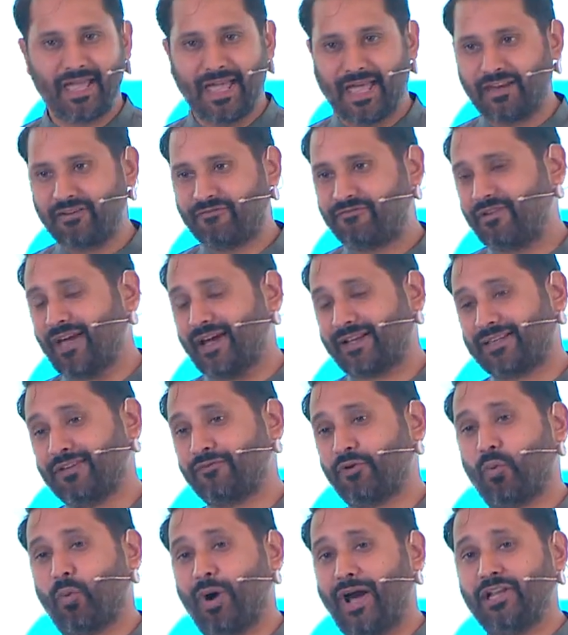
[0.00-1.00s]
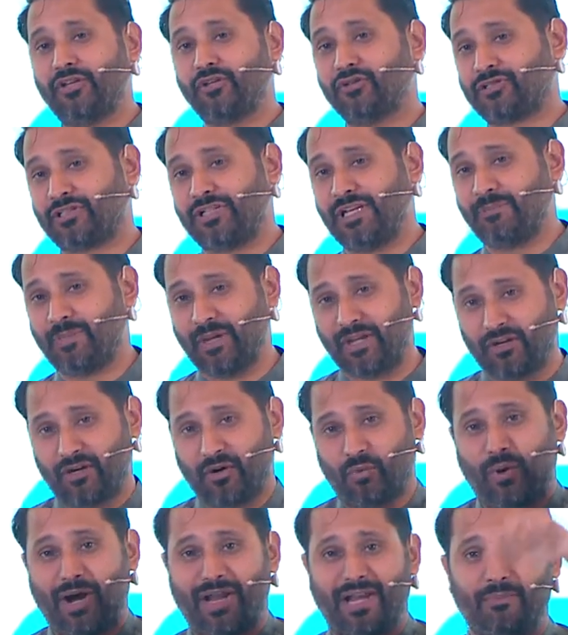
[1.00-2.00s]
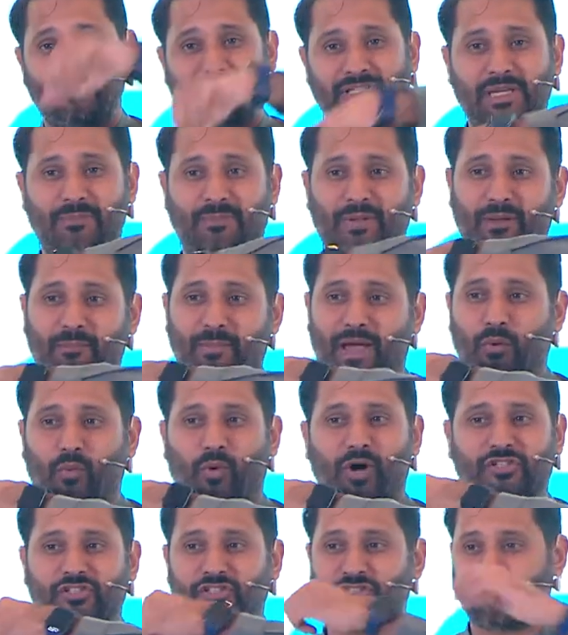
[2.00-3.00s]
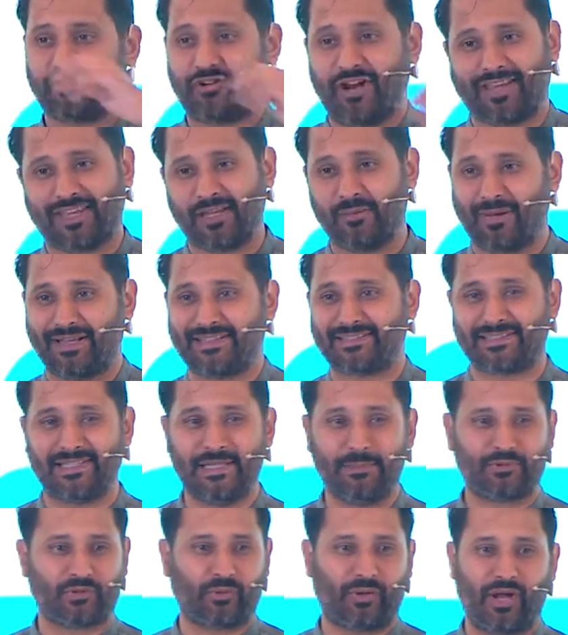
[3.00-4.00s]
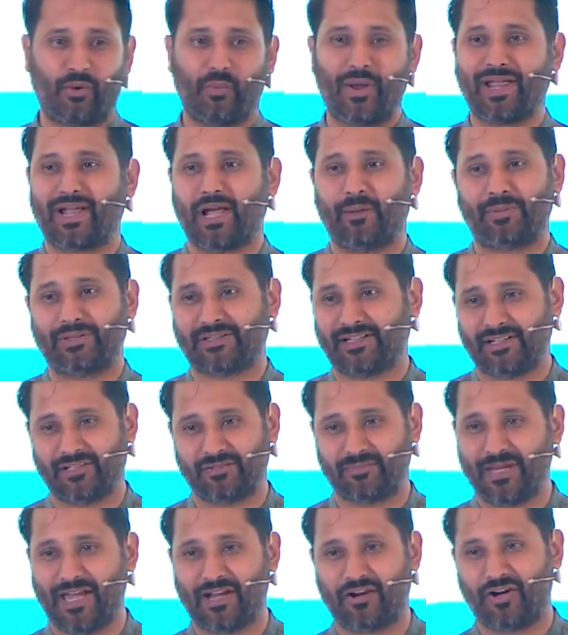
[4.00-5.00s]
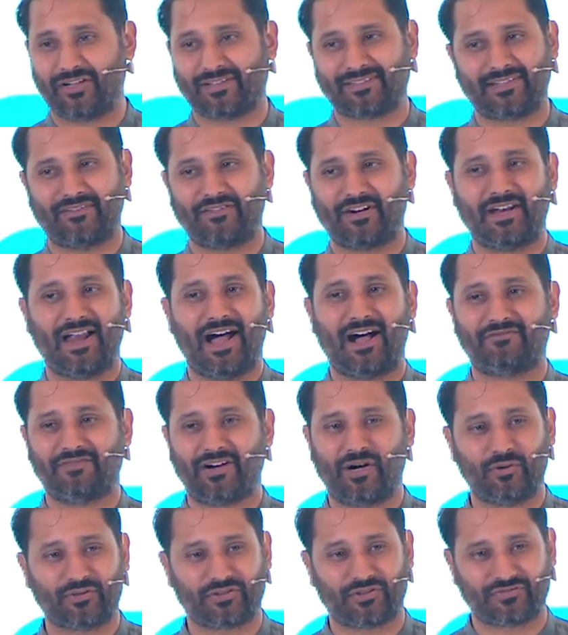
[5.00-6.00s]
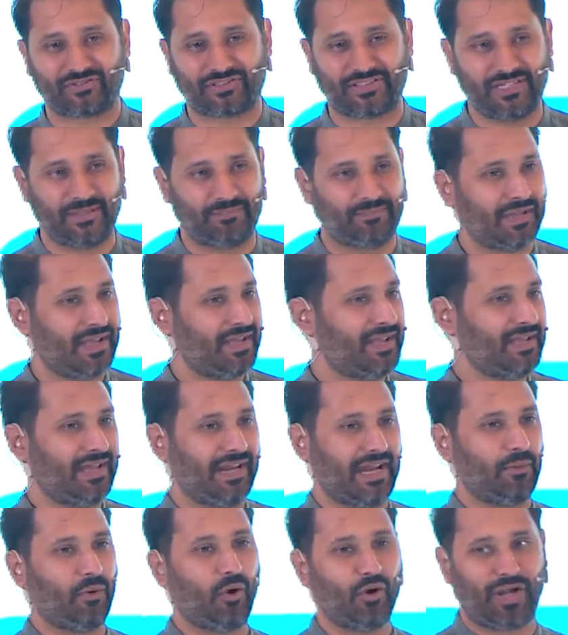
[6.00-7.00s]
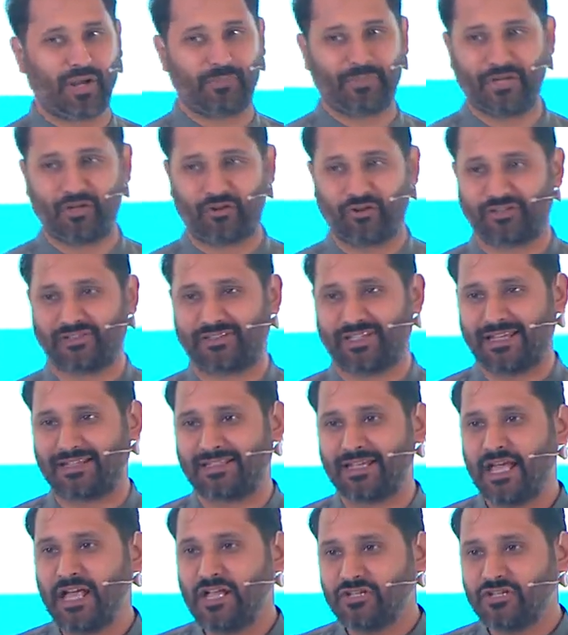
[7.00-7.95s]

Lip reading: And in fact, even while you're sleeping, while I'm sleeping, my watch is tracking my sleep. So when I wake up, it tells me I got 7.5 hours of sleep and I woke up in a good state.